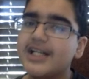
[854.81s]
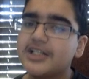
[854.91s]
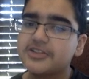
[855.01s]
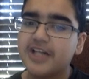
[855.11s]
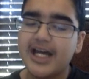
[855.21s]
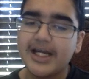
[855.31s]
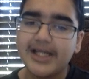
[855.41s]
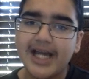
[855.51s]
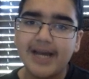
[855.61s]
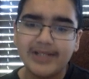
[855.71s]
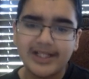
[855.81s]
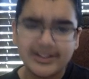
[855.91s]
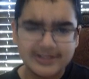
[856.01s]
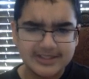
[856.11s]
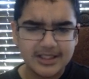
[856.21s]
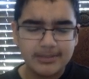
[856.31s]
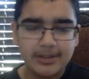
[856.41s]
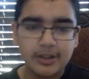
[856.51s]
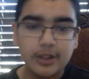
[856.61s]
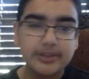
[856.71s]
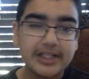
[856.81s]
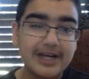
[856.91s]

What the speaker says: So yeah, I know this is gonna be a long video.